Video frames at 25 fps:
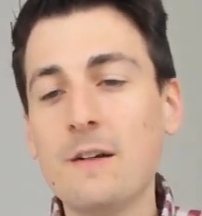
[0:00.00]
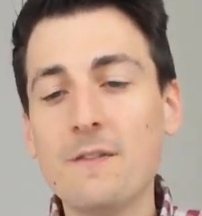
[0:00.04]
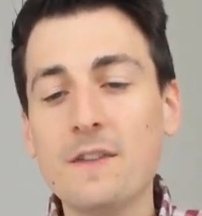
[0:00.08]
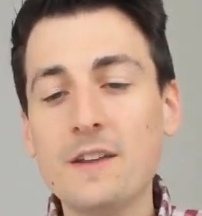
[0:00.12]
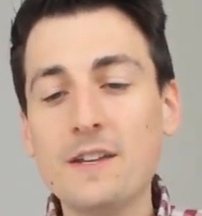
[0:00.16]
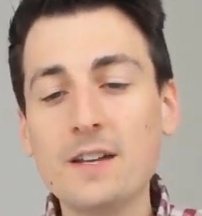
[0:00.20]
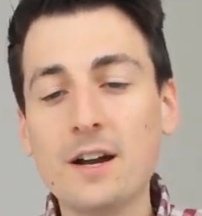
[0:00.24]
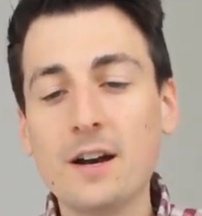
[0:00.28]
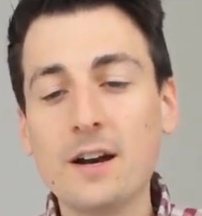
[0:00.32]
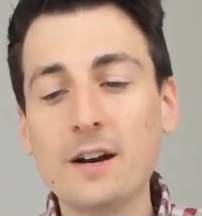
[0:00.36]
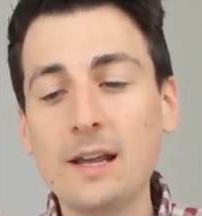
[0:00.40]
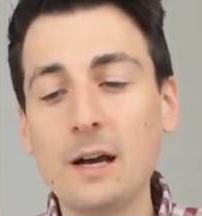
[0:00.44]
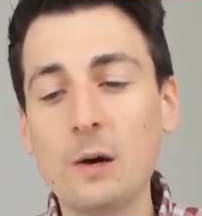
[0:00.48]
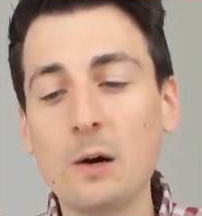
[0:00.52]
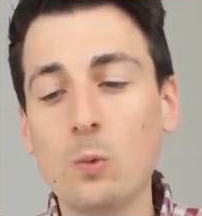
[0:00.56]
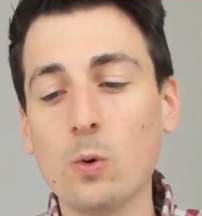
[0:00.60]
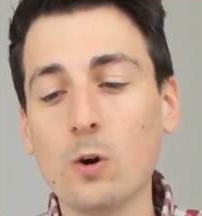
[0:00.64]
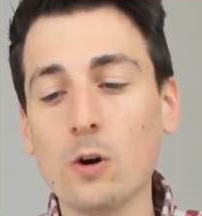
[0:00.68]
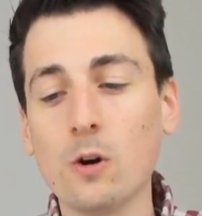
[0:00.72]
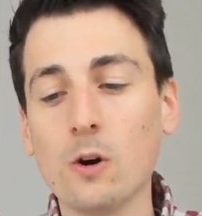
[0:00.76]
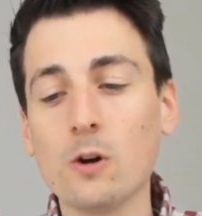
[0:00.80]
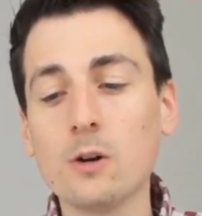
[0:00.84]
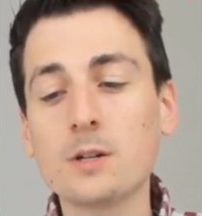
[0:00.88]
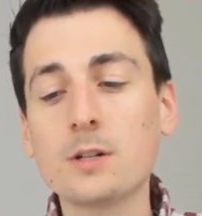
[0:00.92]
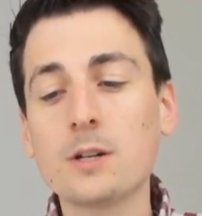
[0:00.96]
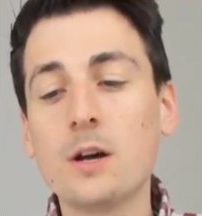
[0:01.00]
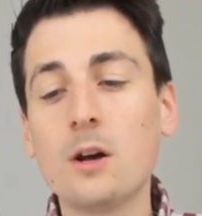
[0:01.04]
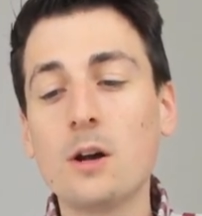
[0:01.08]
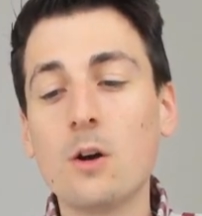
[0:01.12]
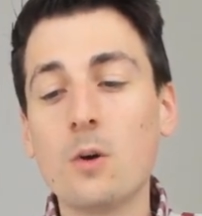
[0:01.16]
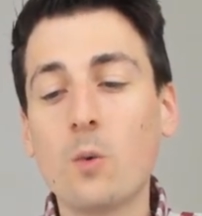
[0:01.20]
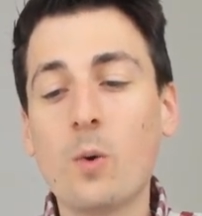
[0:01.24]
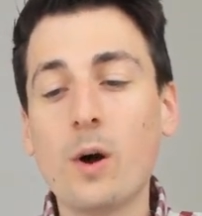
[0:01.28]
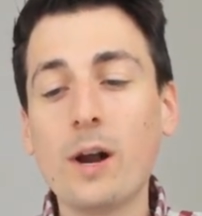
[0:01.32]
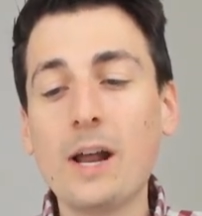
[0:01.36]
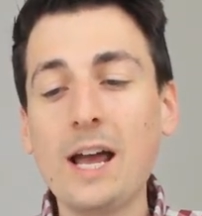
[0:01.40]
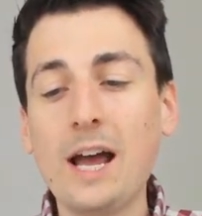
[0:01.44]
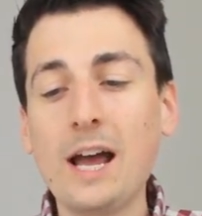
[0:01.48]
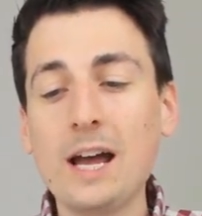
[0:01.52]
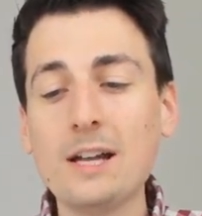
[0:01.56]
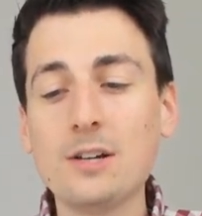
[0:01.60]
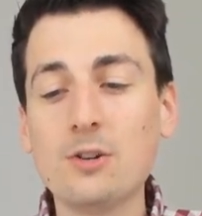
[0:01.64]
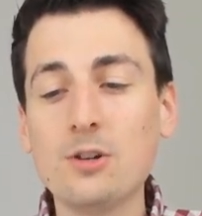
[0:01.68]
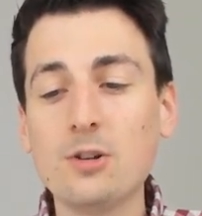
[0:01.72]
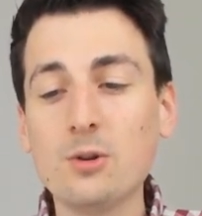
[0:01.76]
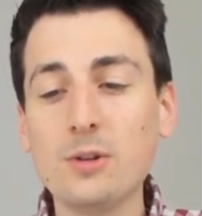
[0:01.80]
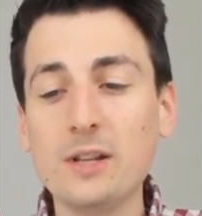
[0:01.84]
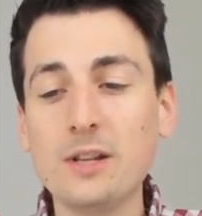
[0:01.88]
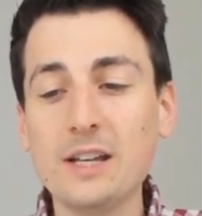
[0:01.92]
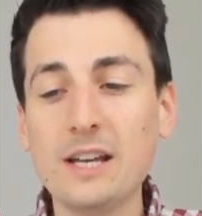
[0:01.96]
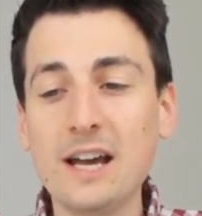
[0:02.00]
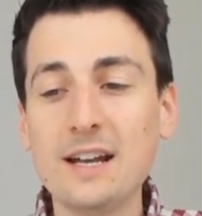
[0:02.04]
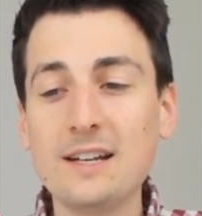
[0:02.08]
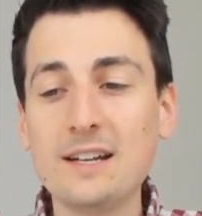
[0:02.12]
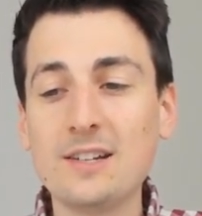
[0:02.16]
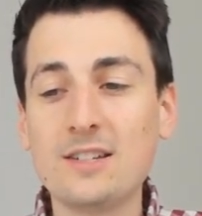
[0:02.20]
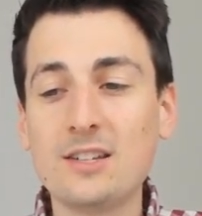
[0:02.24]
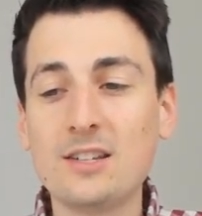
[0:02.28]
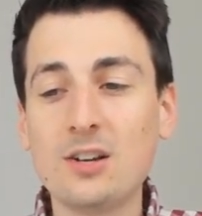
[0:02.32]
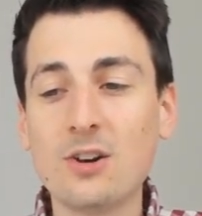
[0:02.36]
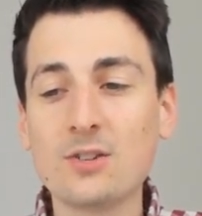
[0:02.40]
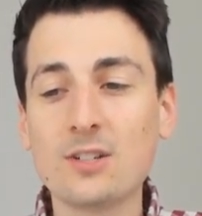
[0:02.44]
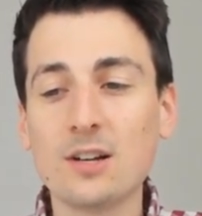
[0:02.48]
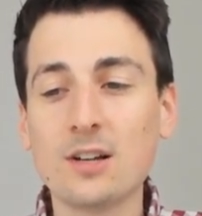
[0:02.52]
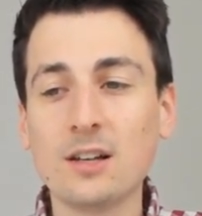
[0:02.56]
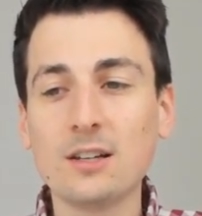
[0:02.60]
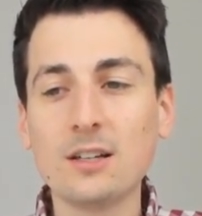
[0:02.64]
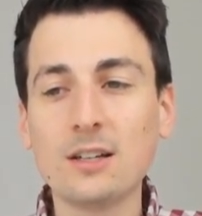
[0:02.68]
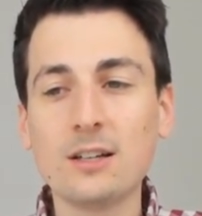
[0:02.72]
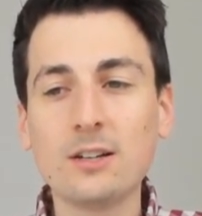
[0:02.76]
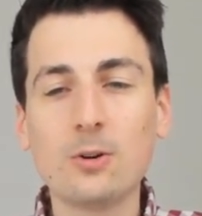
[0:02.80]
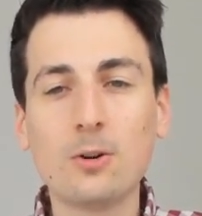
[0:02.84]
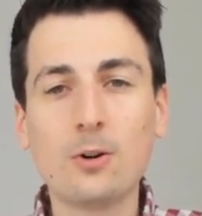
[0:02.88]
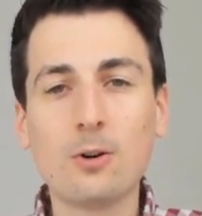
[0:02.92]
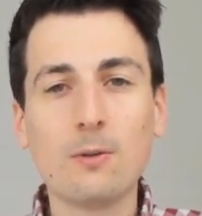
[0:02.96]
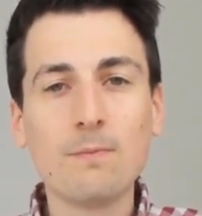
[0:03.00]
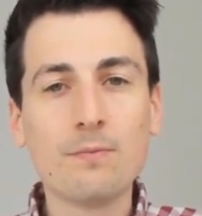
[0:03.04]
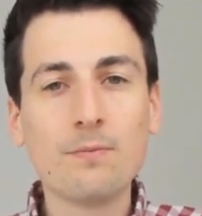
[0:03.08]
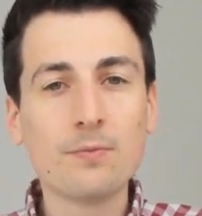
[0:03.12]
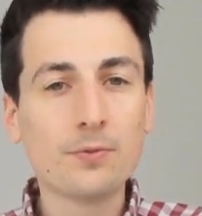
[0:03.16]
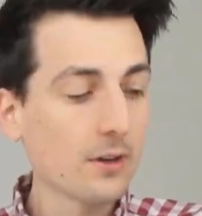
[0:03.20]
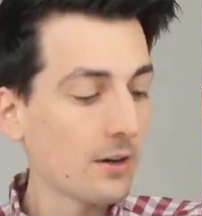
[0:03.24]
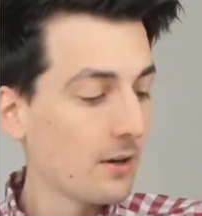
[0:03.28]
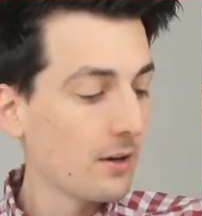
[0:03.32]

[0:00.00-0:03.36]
None of that worked. What I had to do in the end is there's a little